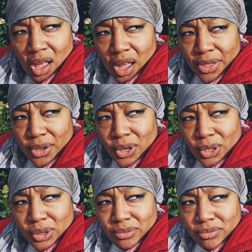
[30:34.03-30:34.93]
I
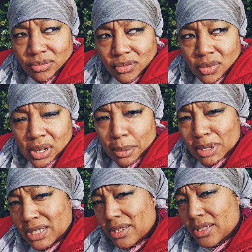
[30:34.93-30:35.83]
thought, let
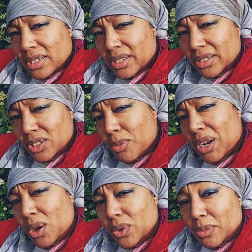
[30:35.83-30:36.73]
my sister come
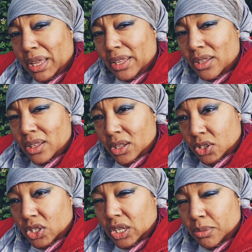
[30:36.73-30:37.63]
along with me.
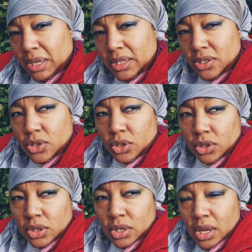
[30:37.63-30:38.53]
She can meet this
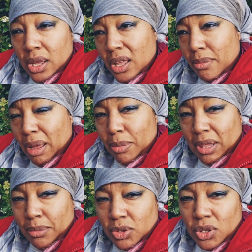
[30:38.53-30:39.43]
dude. Maybe
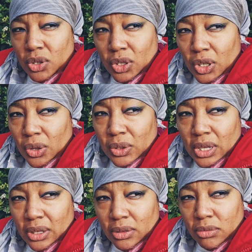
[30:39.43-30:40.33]
them two, you know,
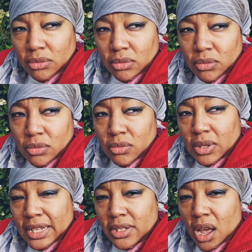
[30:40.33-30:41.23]
can
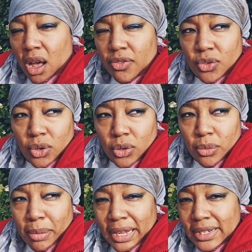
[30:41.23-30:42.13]
hit it off
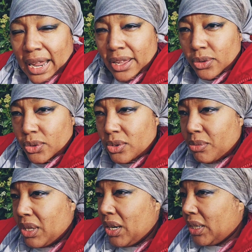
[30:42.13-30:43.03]
or make a date or
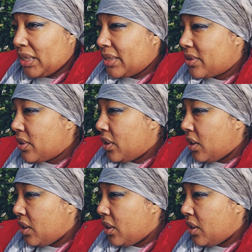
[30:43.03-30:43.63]
something like this.